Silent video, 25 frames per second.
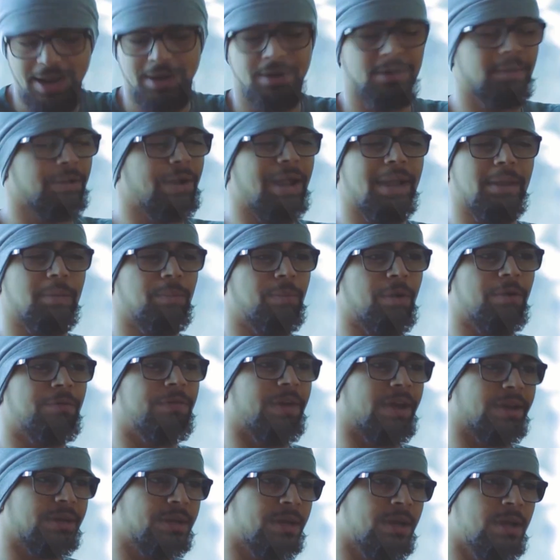Right, right,
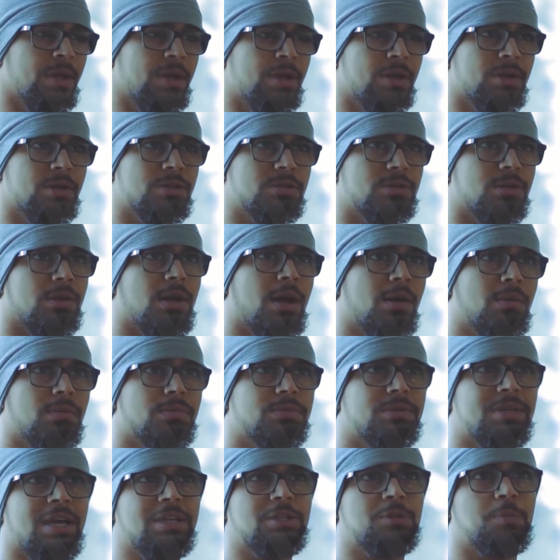perfect. So
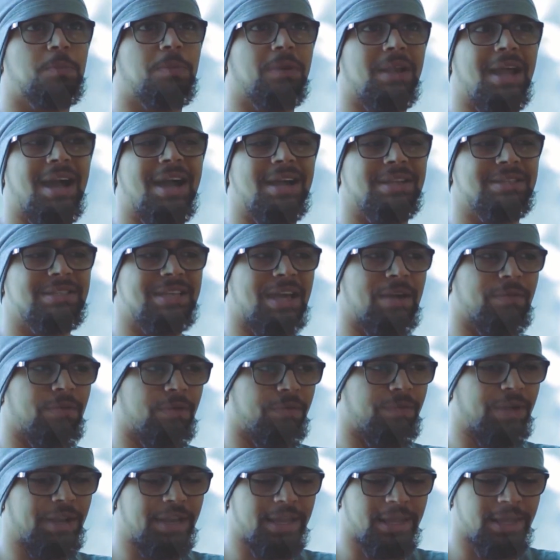now such plants have
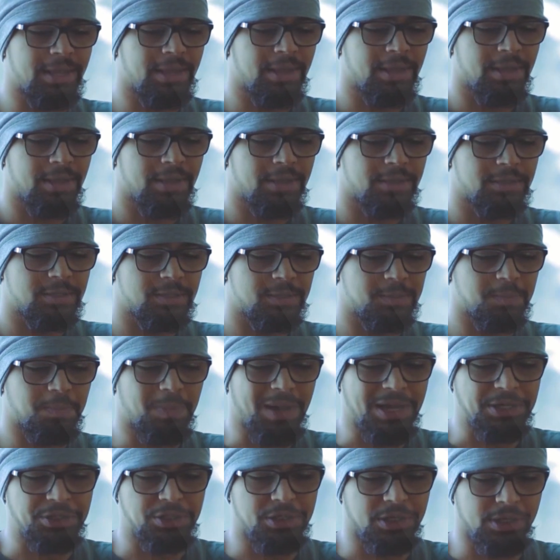a very
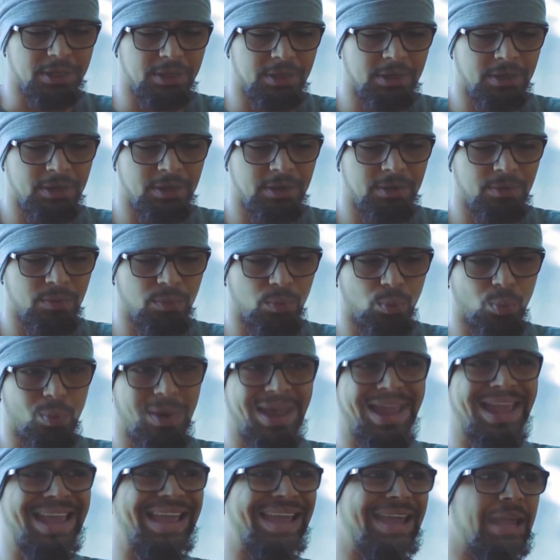special
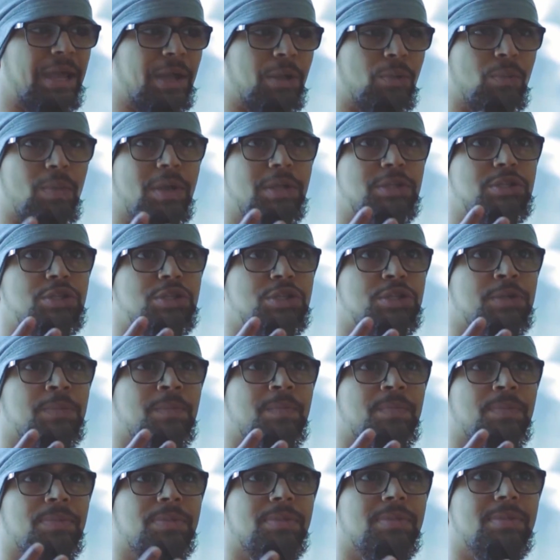way in which
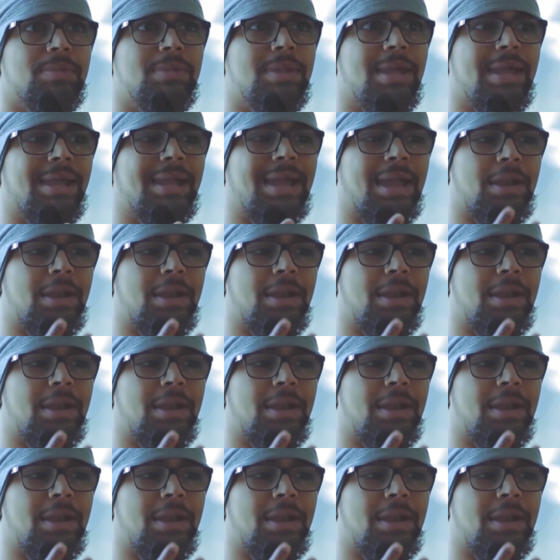they